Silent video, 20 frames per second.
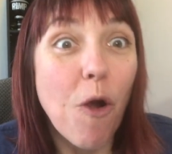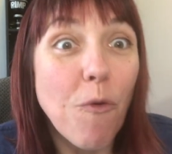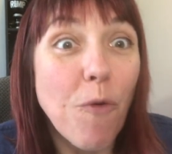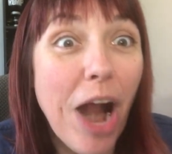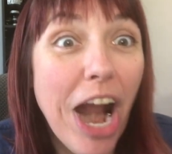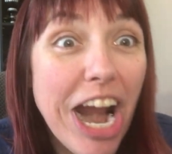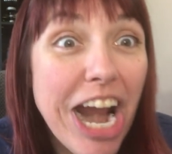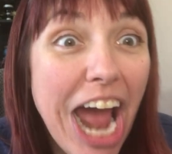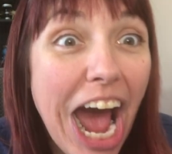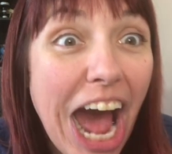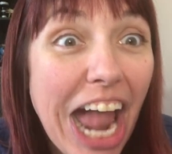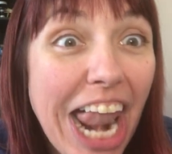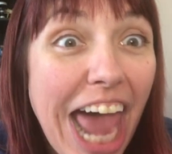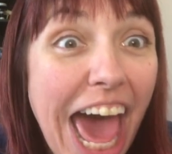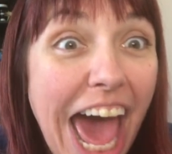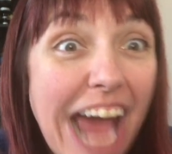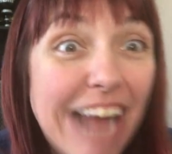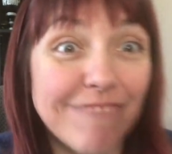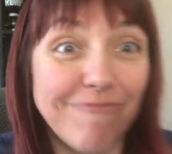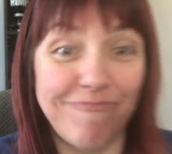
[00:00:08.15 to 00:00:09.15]
Where y'all
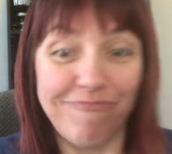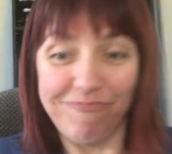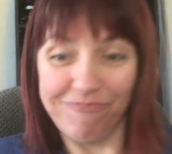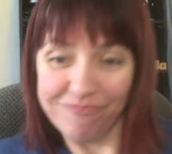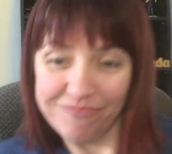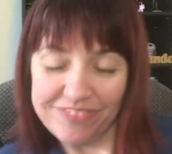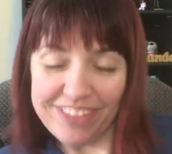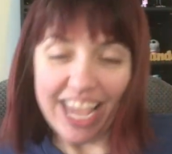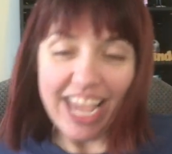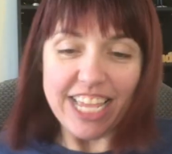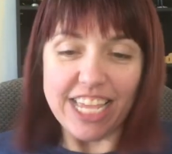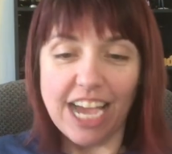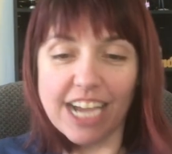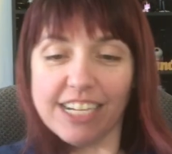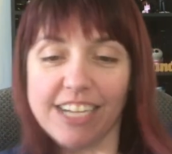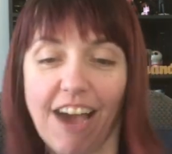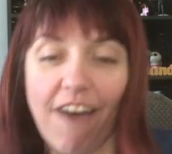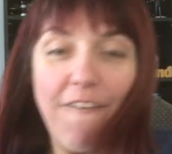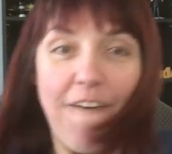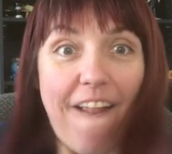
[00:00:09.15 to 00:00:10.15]
at? There you
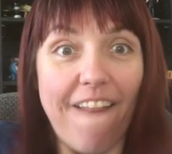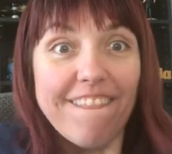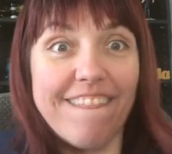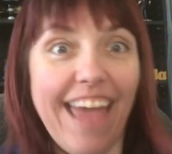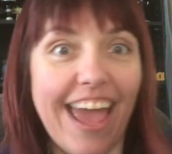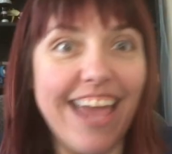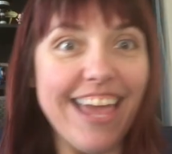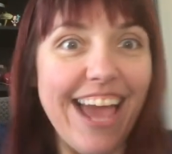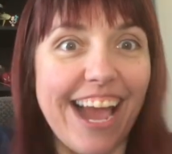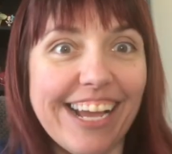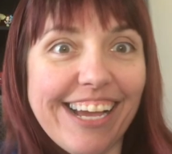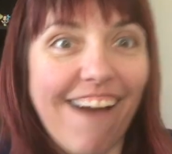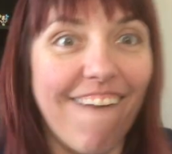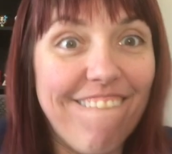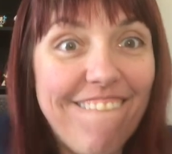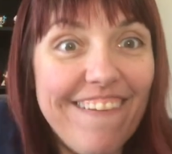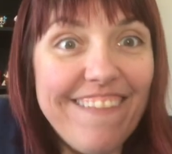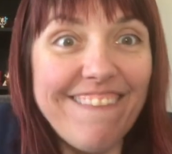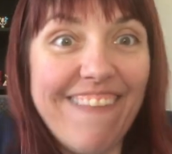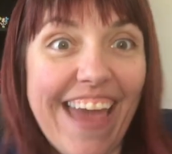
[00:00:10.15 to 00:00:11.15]
go. There you go.
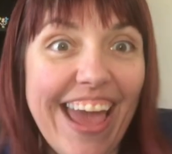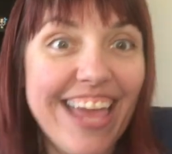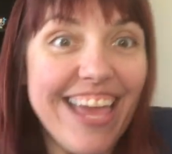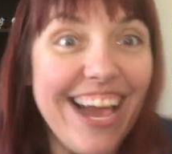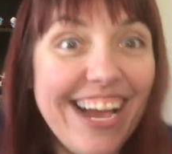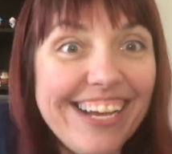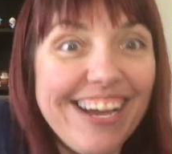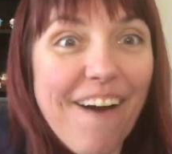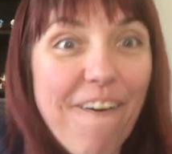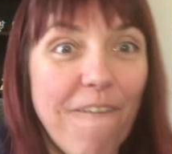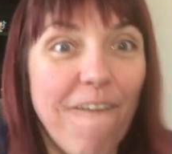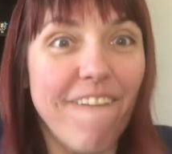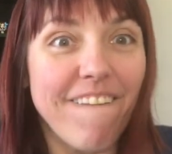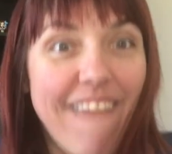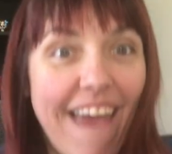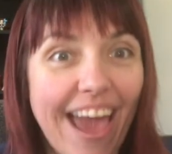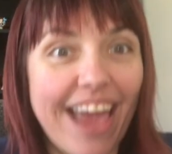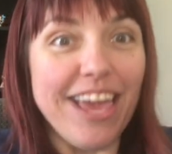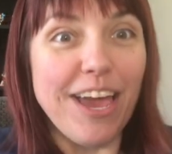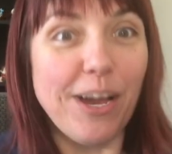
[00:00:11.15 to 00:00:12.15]
There you go.
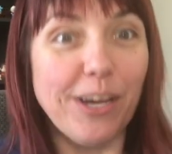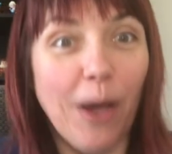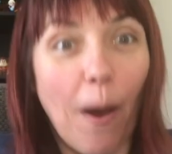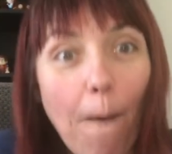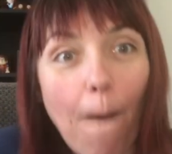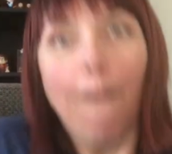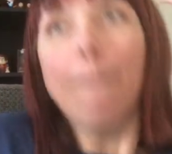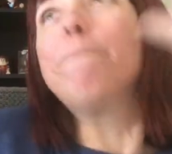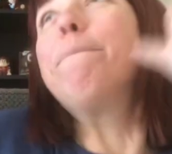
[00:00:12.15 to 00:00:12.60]
There you go.